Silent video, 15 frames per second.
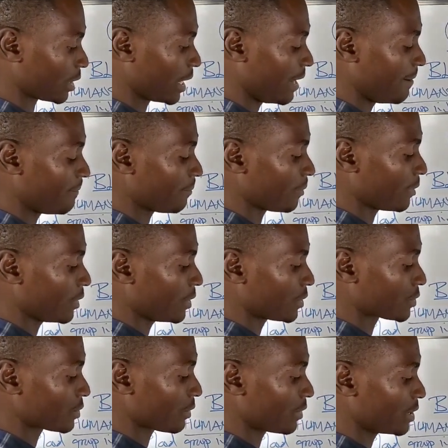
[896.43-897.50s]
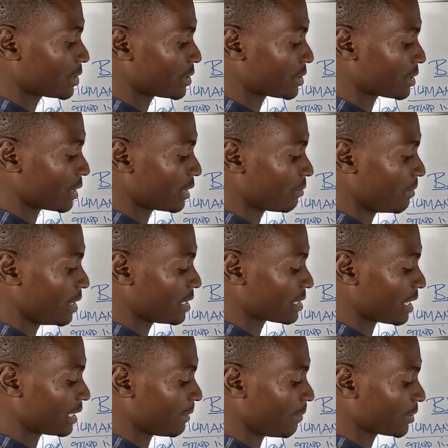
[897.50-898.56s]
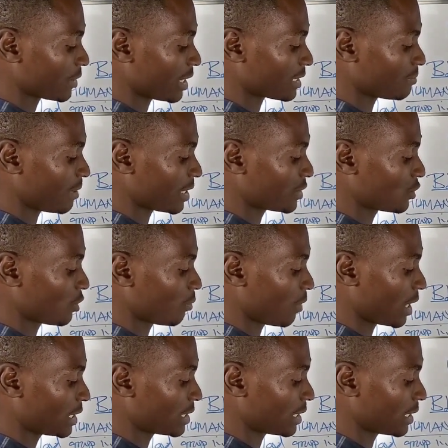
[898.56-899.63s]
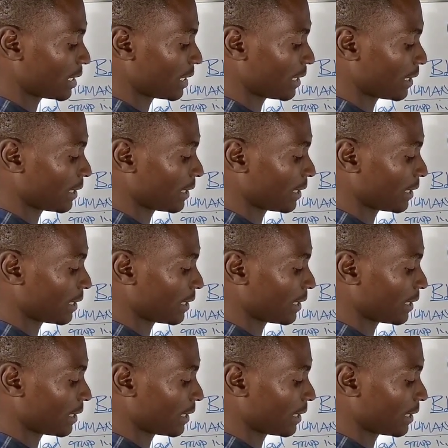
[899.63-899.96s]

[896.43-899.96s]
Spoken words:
Okay? So this, it means that the person has blood group what?